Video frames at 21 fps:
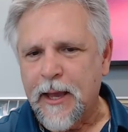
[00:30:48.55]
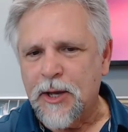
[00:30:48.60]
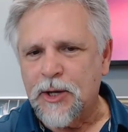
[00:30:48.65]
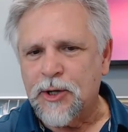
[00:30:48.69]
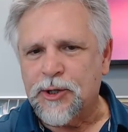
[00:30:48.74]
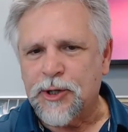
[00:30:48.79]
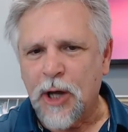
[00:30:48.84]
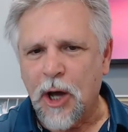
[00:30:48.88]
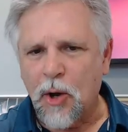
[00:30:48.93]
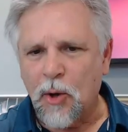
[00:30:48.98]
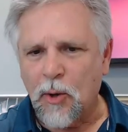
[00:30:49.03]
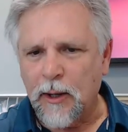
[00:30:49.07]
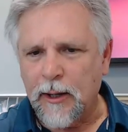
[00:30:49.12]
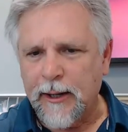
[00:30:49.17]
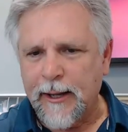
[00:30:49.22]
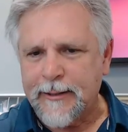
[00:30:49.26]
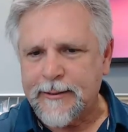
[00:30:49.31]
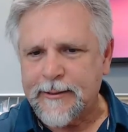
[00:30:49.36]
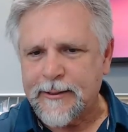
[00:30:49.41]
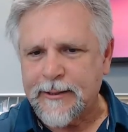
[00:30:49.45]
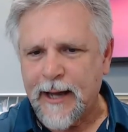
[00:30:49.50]
So
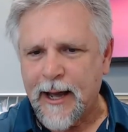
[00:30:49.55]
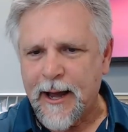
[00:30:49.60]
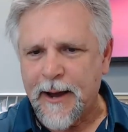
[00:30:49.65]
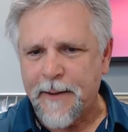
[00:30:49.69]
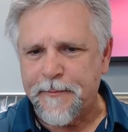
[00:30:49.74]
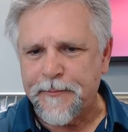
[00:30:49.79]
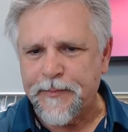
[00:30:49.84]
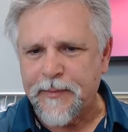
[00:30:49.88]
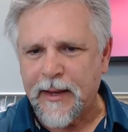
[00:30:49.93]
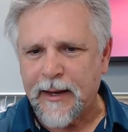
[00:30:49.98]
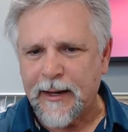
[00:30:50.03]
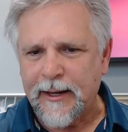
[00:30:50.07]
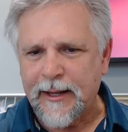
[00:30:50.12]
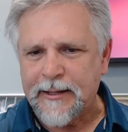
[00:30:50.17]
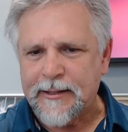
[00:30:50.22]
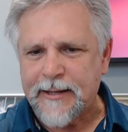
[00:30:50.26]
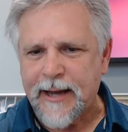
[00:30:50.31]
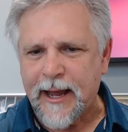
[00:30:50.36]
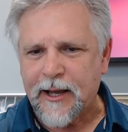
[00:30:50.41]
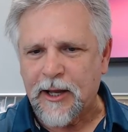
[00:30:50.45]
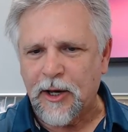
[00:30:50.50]
let's uh,
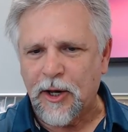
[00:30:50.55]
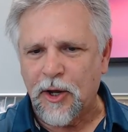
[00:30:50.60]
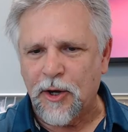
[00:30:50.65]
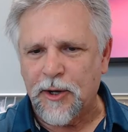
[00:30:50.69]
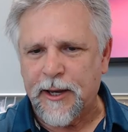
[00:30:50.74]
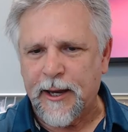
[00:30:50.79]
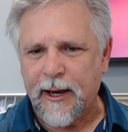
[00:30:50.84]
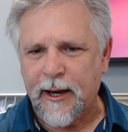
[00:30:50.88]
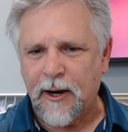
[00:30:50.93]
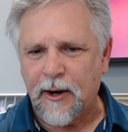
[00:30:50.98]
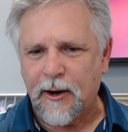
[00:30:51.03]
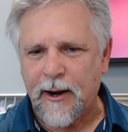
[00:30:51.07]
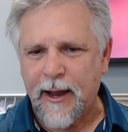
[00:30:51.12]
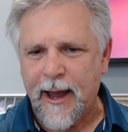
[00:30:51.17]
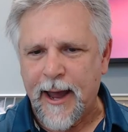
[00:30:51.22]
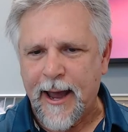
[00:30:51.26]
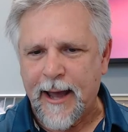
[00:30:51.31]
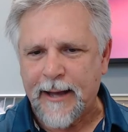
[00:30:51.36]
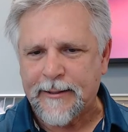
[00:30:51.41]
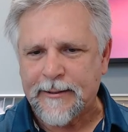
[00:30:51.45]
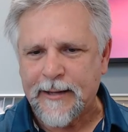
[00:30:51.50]
let's take a look here
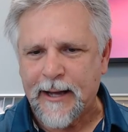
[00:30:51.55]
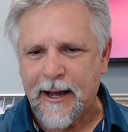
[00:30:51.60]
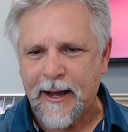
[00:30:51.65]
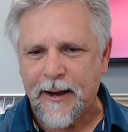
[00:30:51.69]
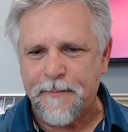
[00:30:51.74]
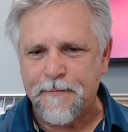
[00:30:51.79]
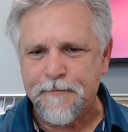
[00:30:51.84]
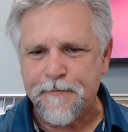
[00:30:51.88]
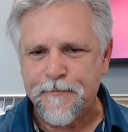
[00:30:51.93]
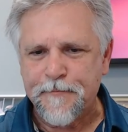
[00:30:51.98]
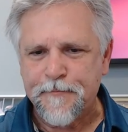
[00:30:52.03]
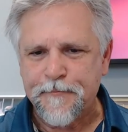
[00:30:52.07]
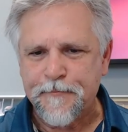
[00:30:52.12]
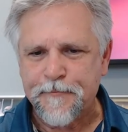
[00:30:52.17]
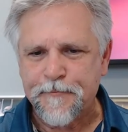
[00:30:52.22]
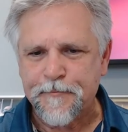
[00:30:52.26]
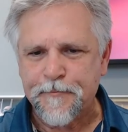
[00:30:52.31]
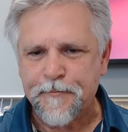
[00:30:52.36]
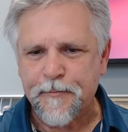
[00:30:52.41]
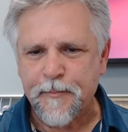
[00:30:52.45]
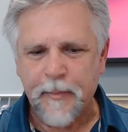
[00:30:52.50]
at uh,
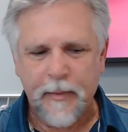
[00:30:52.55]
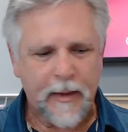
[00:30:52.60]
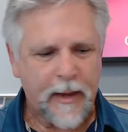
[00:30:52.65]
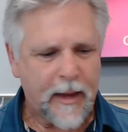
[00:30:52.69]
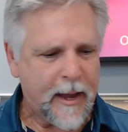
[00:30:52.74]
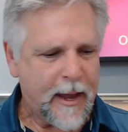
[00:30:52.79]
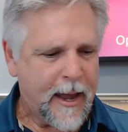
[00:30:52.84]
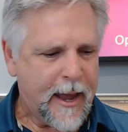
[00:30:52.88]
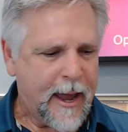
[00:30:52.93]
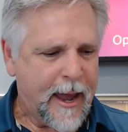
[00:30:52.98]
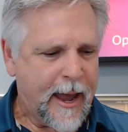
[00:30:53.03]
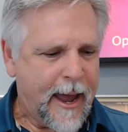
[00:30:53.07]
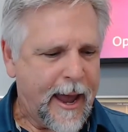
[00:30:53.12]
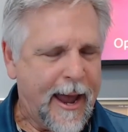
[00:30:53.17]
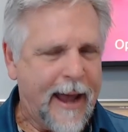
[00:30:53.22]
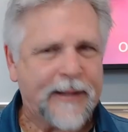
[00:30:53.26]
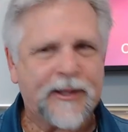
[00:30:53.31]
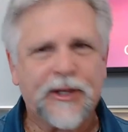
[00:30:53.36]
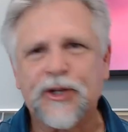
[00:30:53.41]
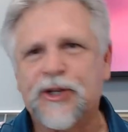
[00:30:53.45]
at